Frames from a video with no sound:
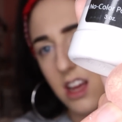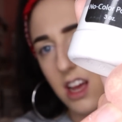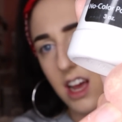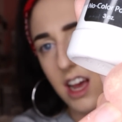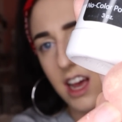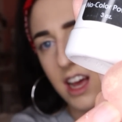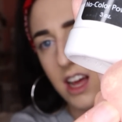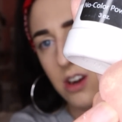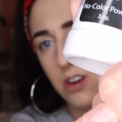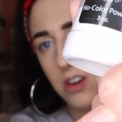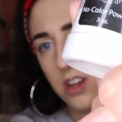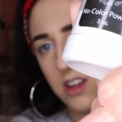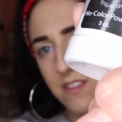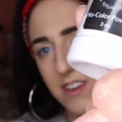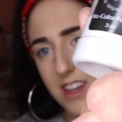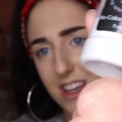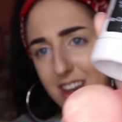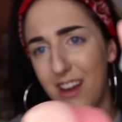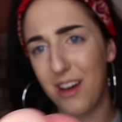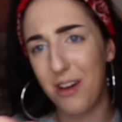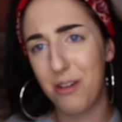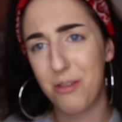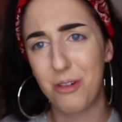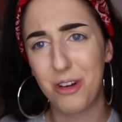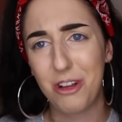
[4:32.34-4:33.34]
I don't even
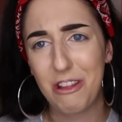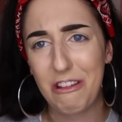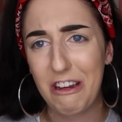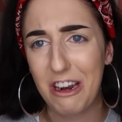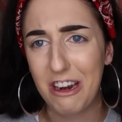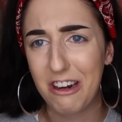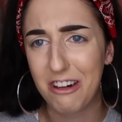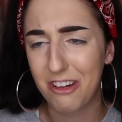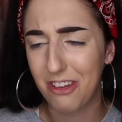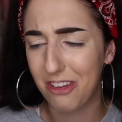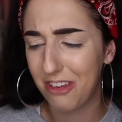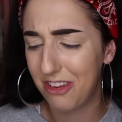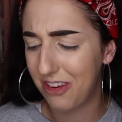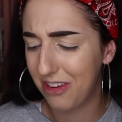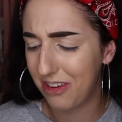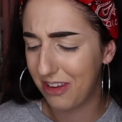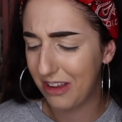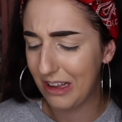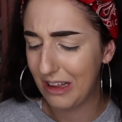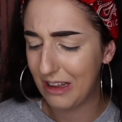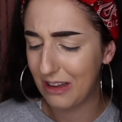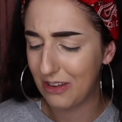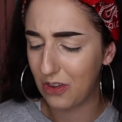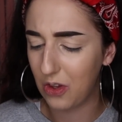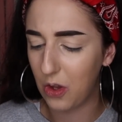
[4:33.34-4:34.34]
know on there.
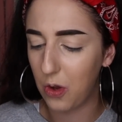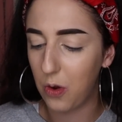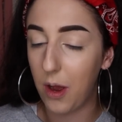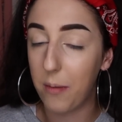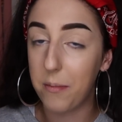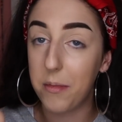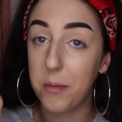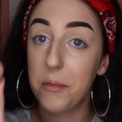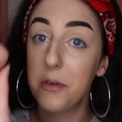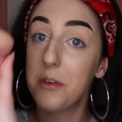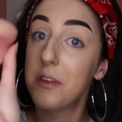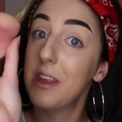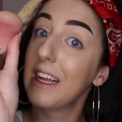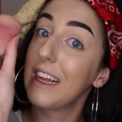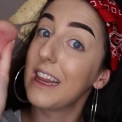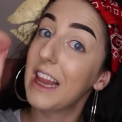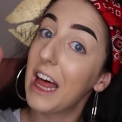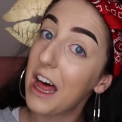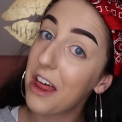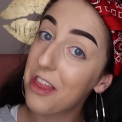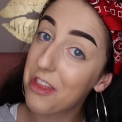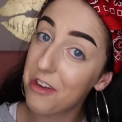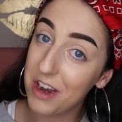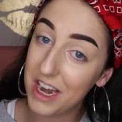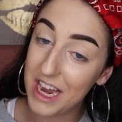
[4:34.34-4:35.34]
So I'm gonna be using
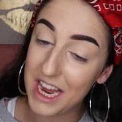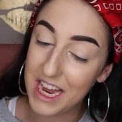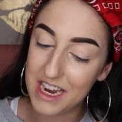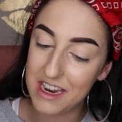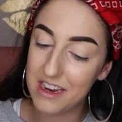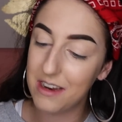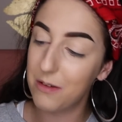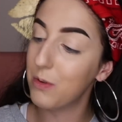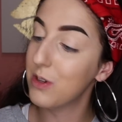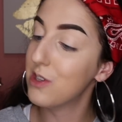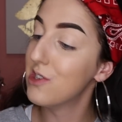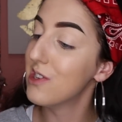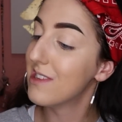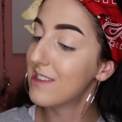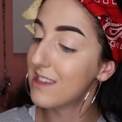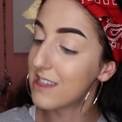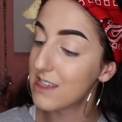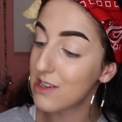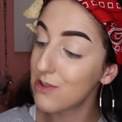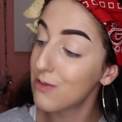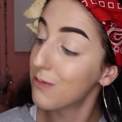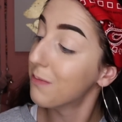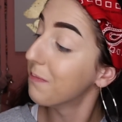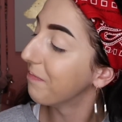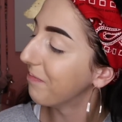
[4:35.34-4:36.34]
the other end, which is
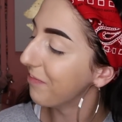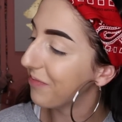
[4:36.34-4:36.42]
still